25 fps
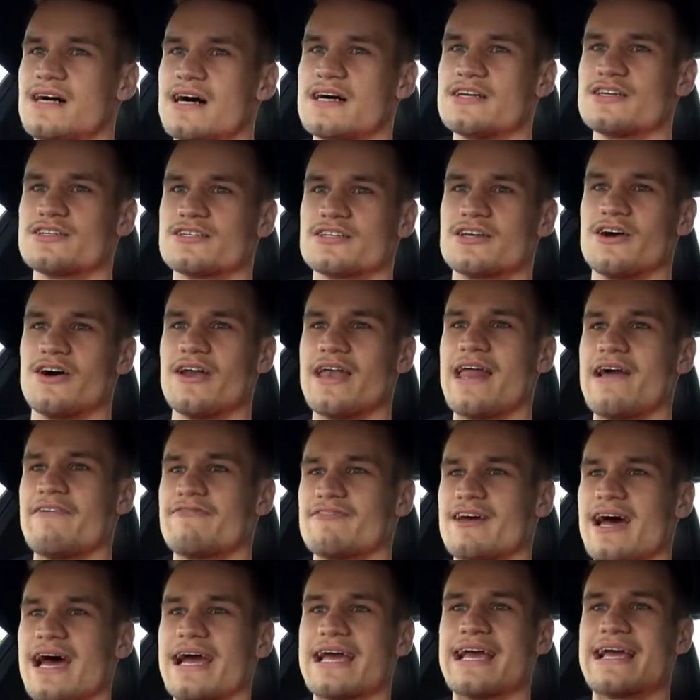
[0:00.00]
I just got
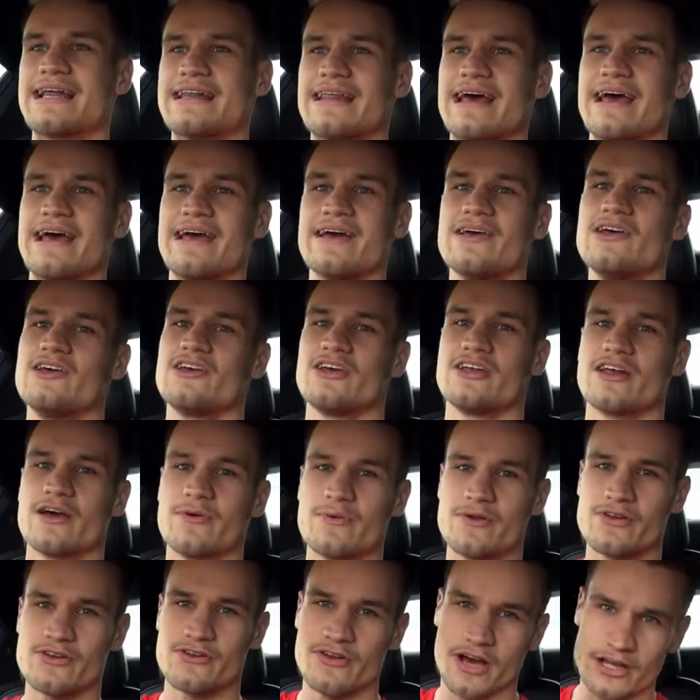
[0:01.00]
left hanging there. You
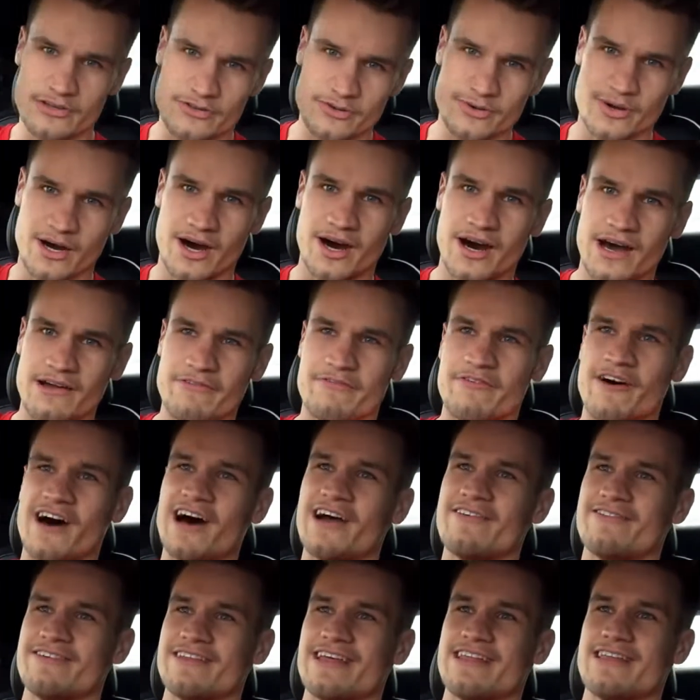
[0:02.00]
know when you like do a high
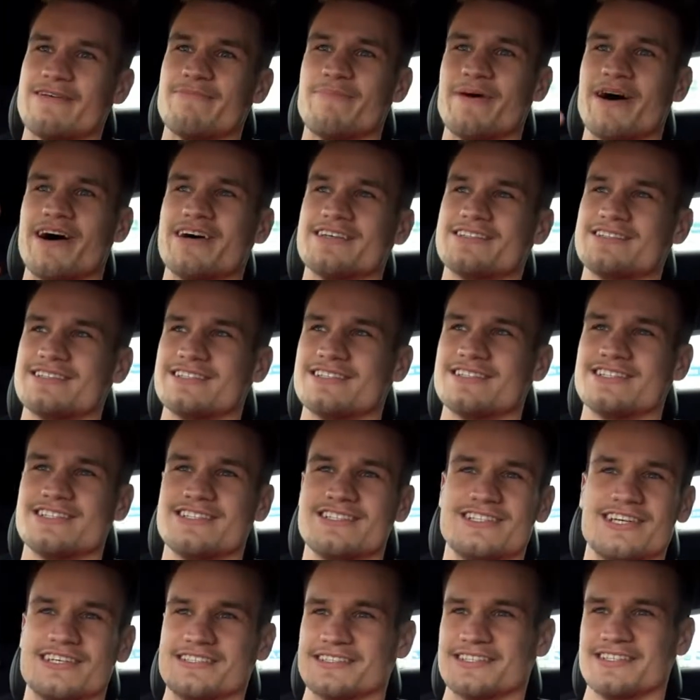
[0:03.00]
five and then the
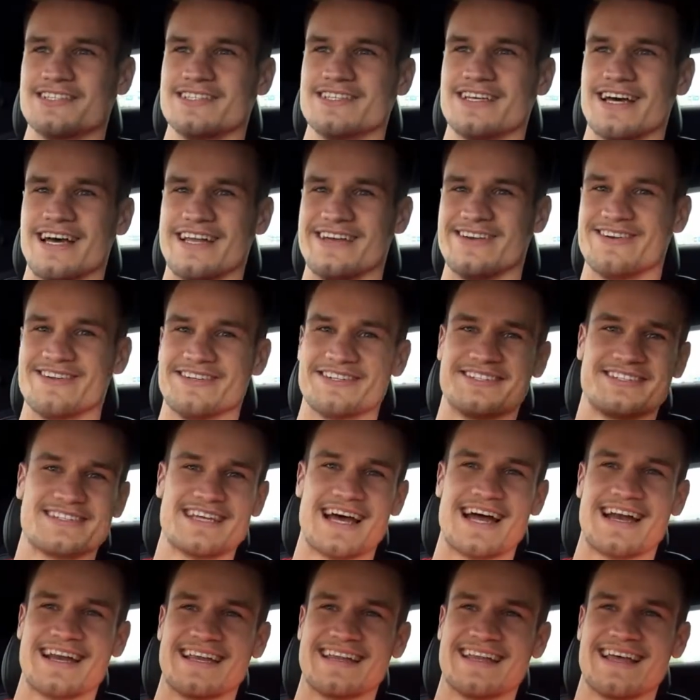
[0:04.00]
person doesn't and you're just
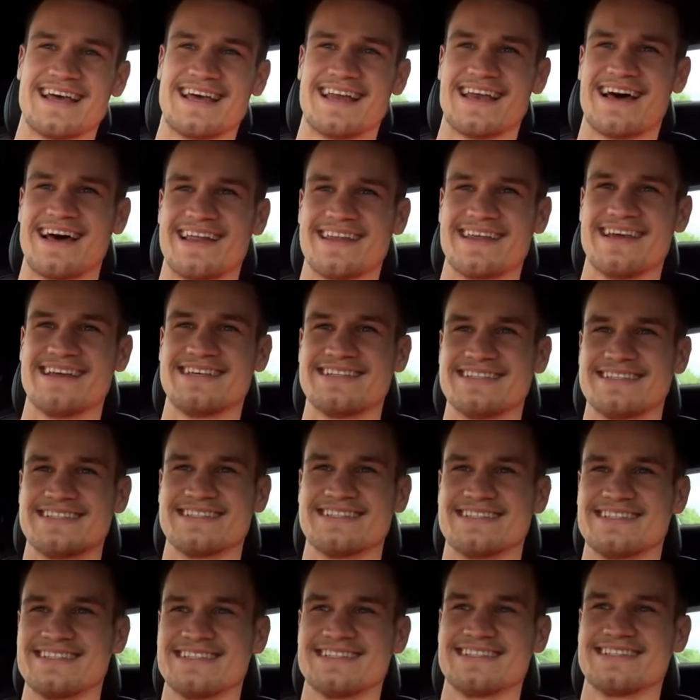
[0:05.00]
standing there like this?
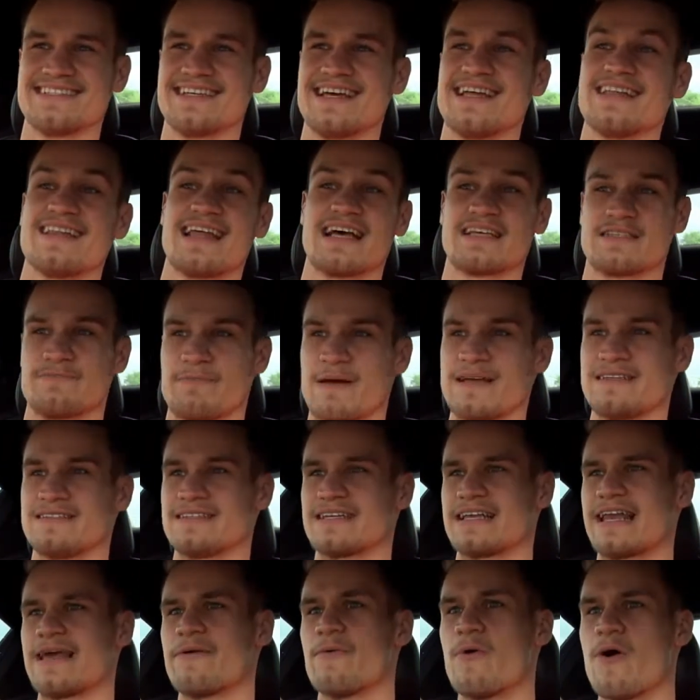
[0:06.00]
That's
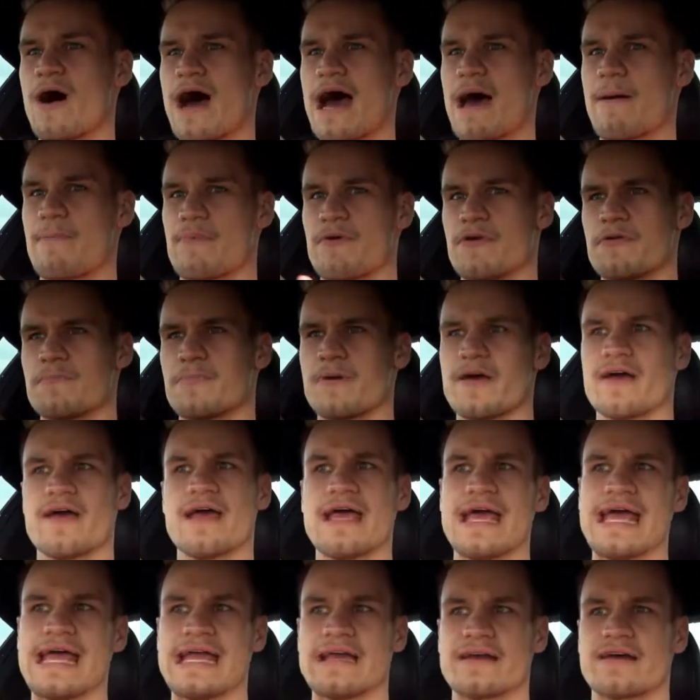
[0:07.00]
basically what happened, but
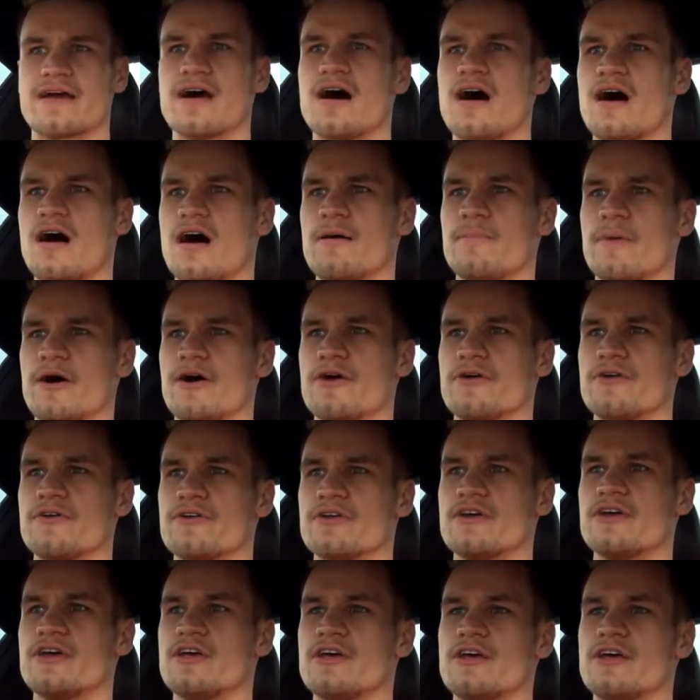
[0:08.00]
in car mode.